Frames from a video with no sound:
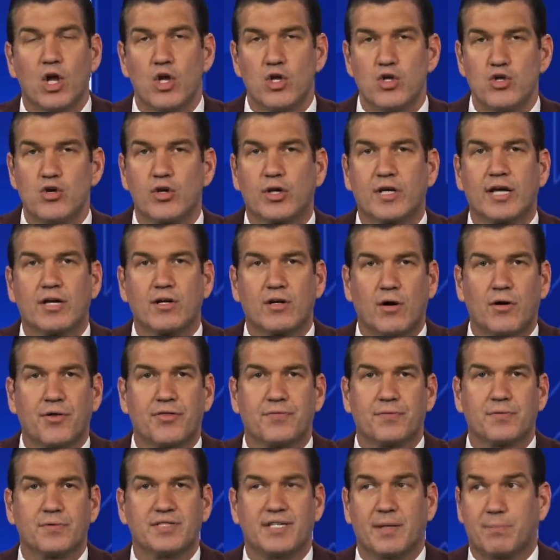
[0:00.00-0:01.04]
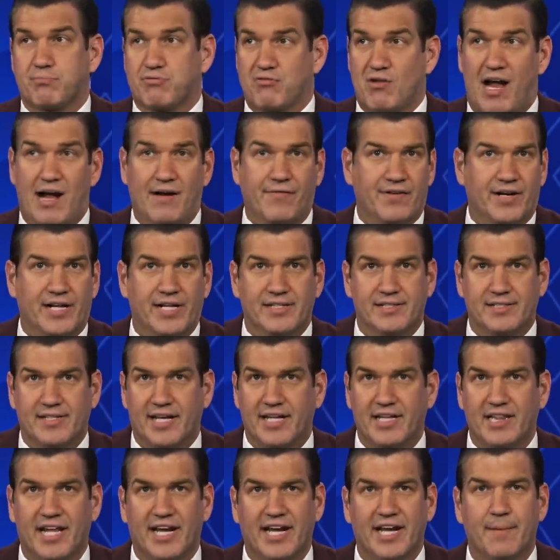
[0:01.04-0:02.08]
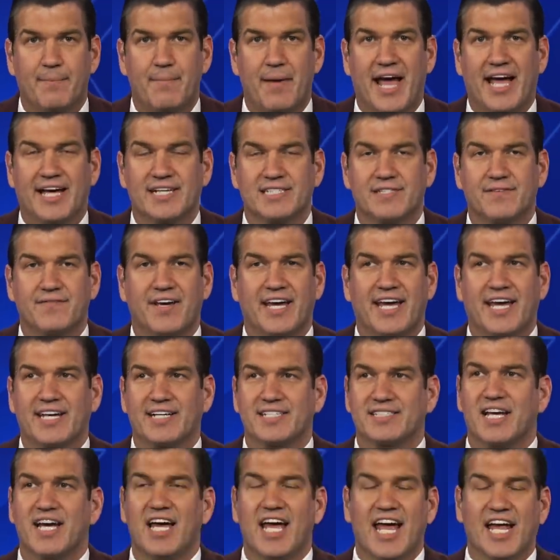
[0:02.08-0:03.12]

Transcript: You can go through to Providence. They laid a massive eggs.